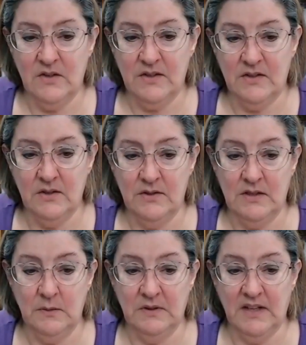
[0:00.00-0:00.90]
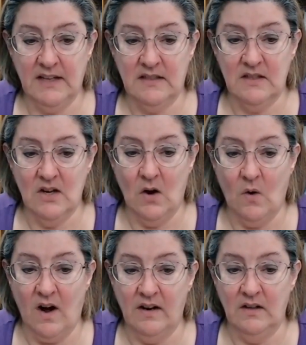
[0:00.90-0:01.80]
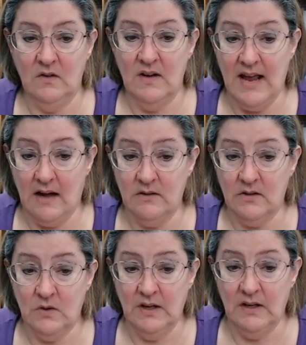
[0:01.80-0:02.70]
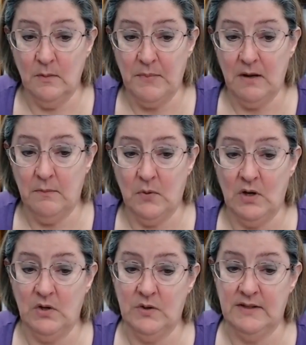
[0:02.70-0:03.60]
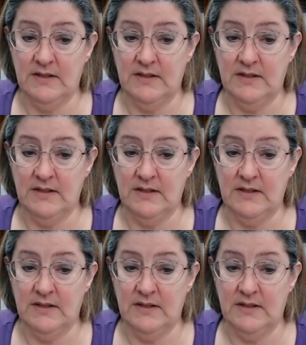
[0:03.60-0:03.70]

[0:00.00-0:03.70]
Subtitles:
Susi would like to know, are you now doing the pet portraits